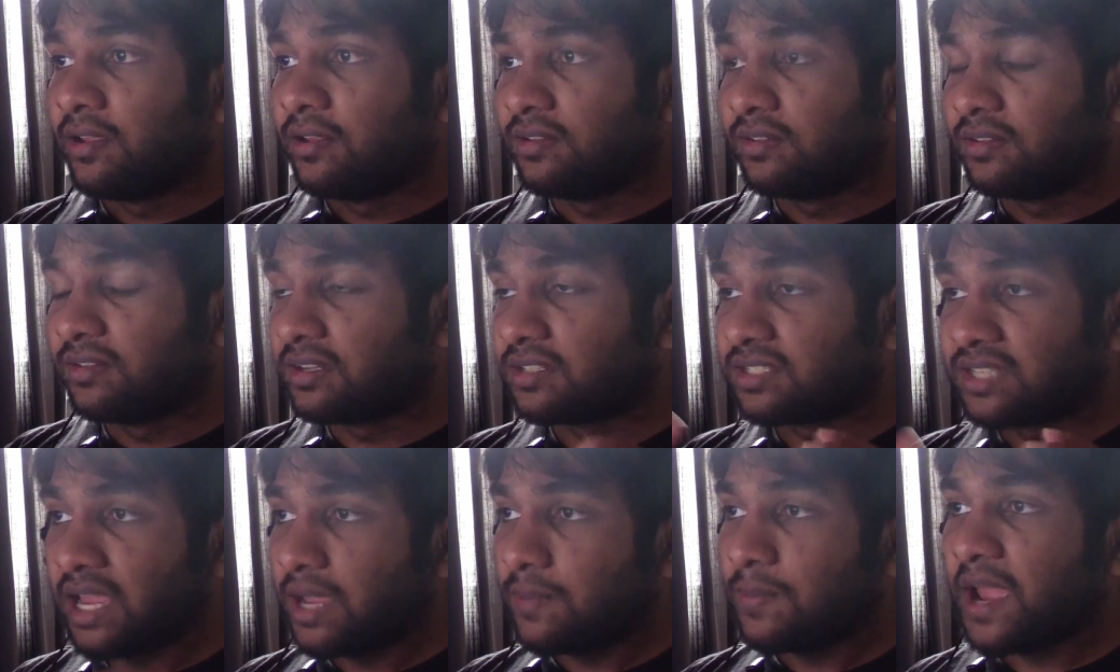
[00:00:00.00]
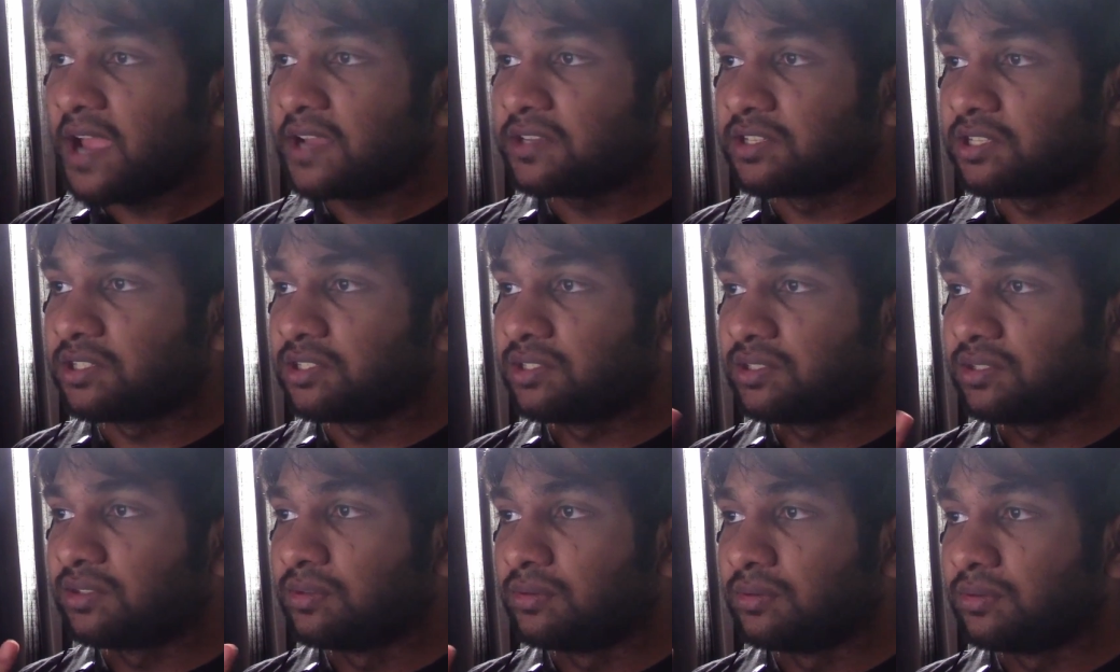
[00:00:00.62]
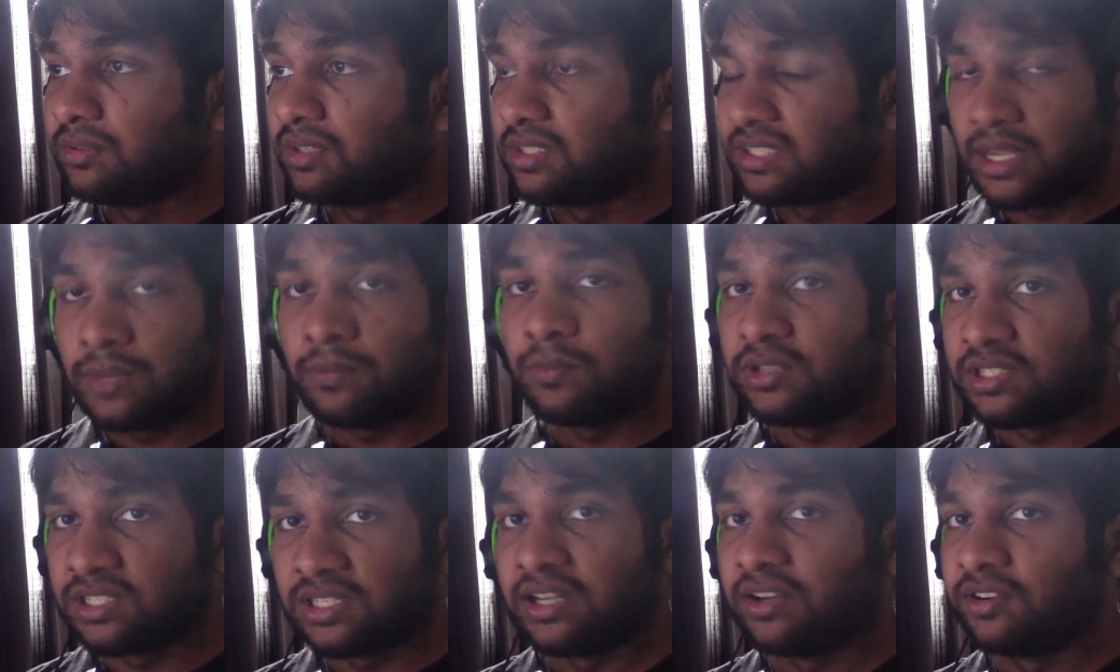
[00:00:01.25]
the same access to the same
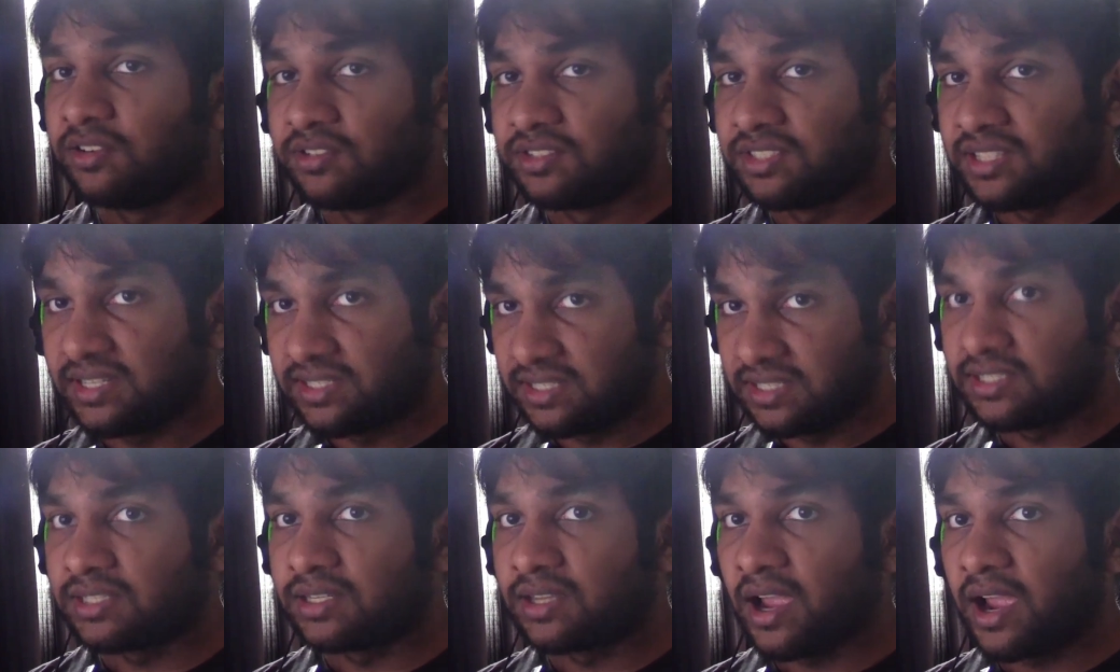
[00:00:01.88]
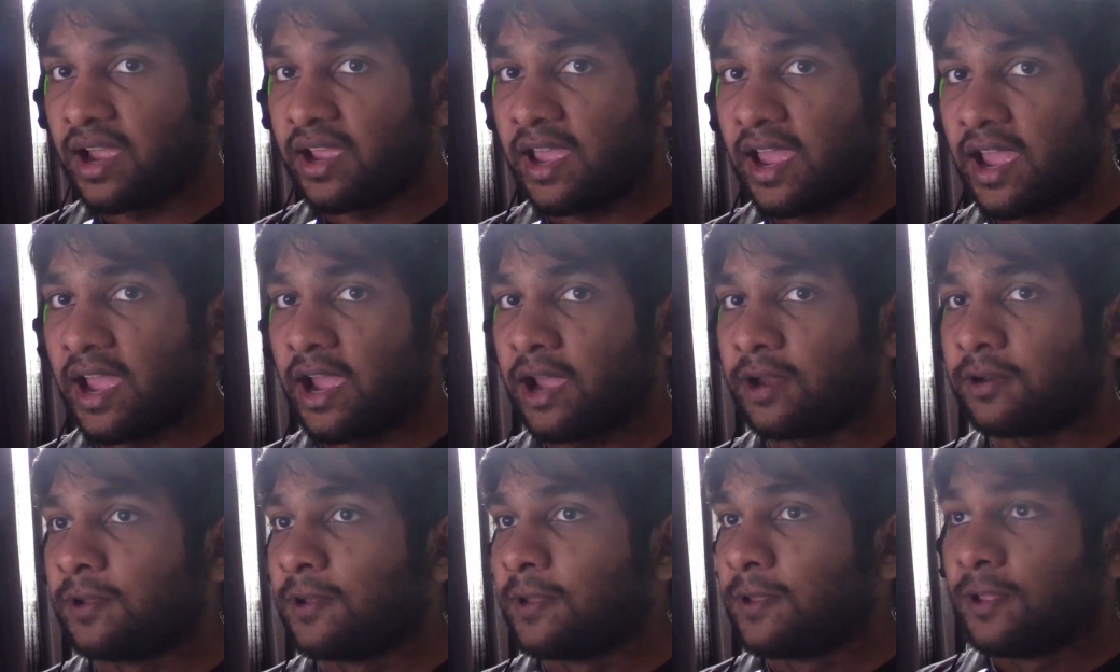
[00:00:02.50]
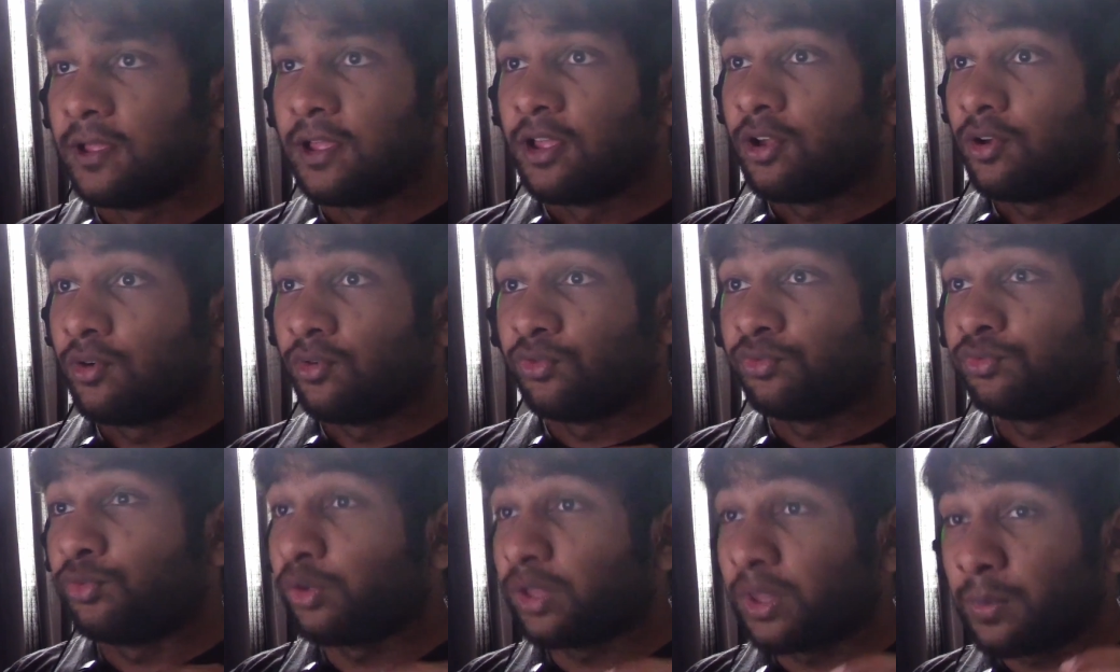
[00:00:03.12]
materials that this guy had
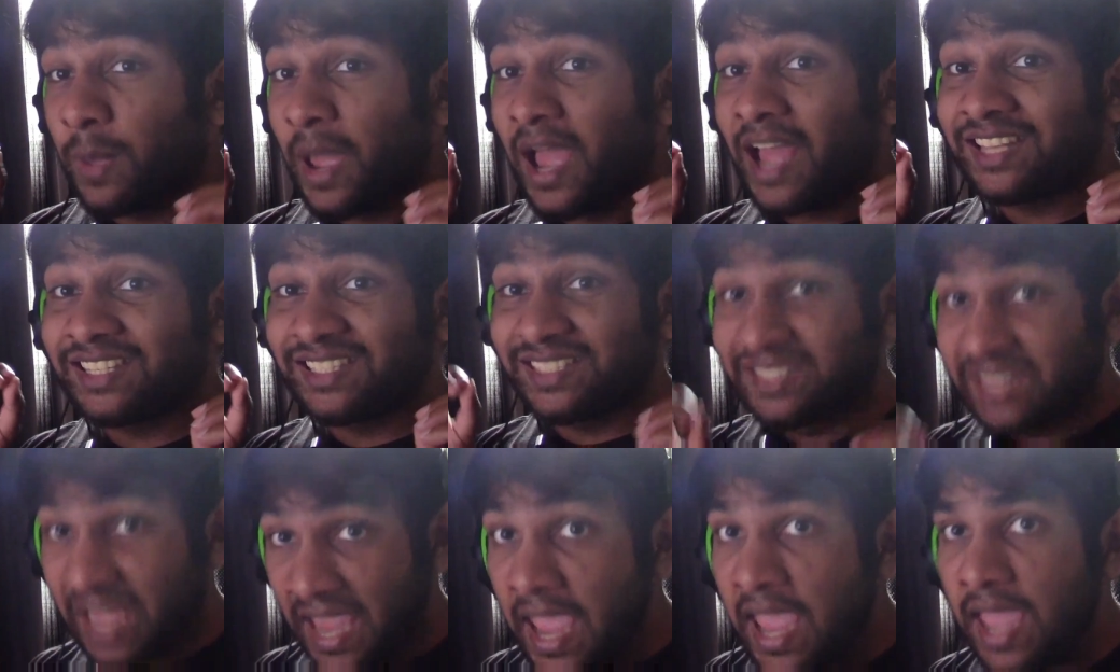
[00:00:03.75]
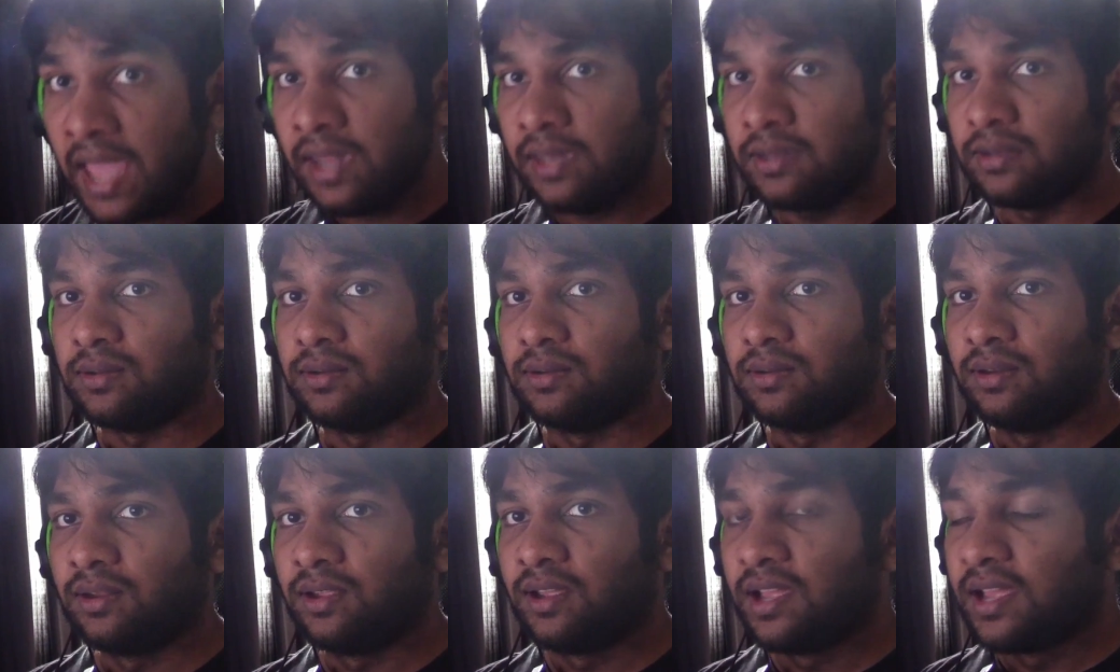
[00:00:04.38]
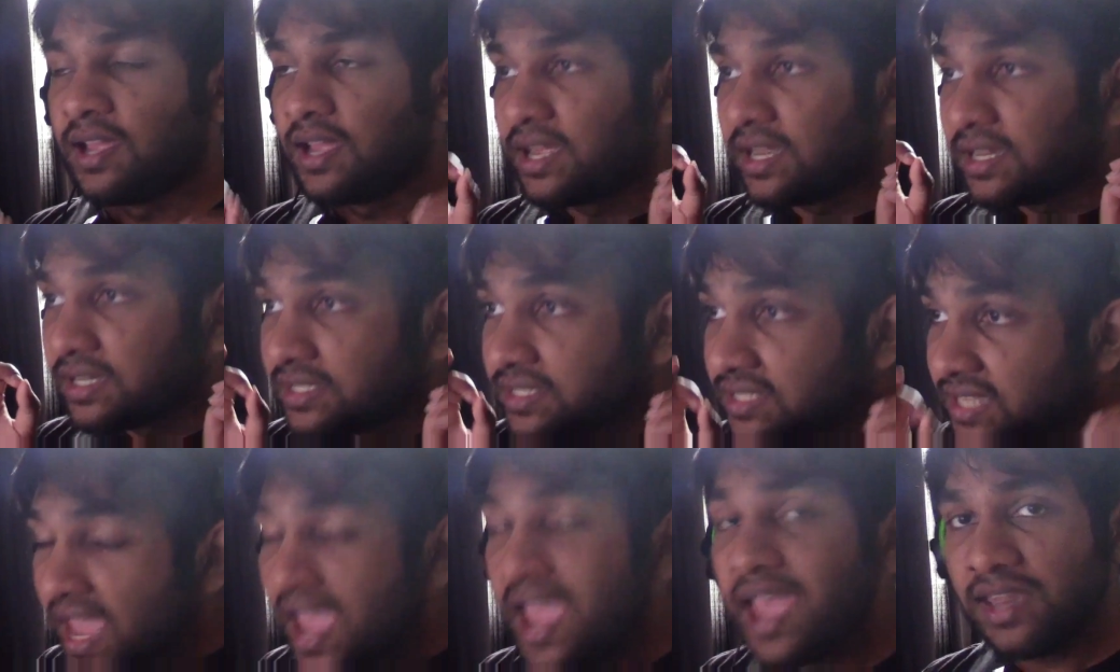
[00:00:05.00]
for the past 10
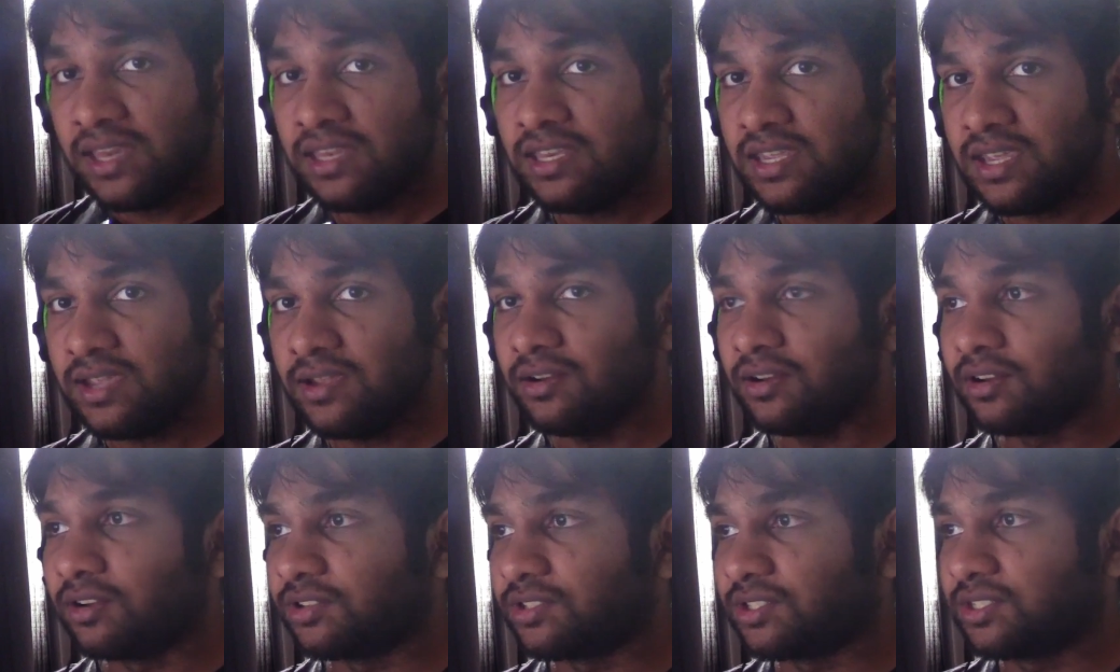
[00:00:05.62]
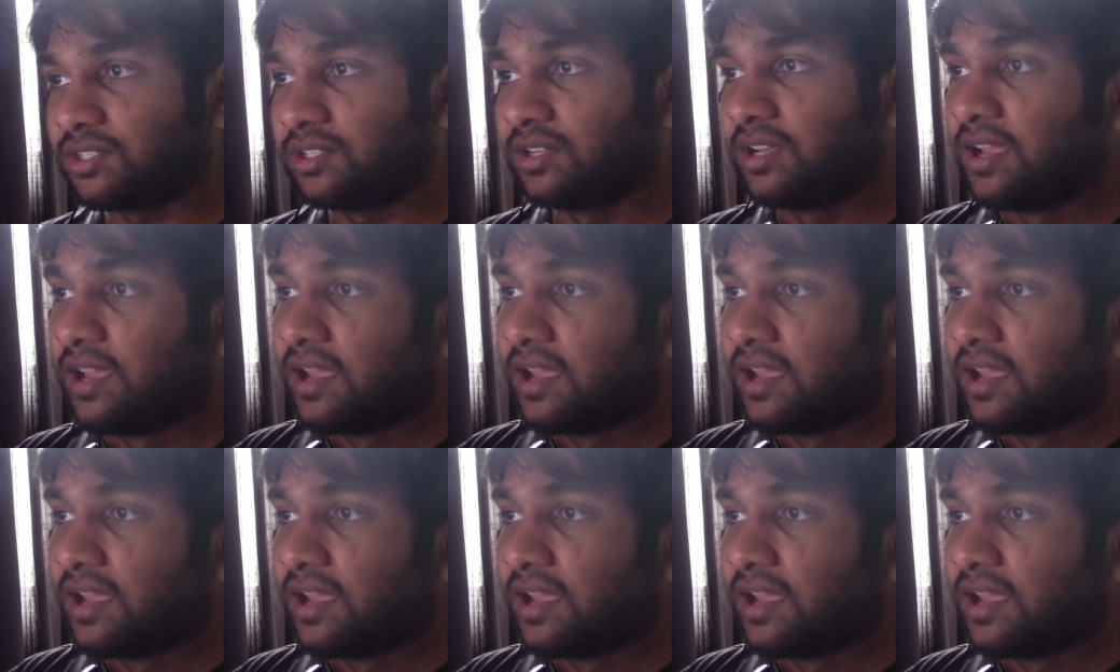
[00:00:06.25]
years.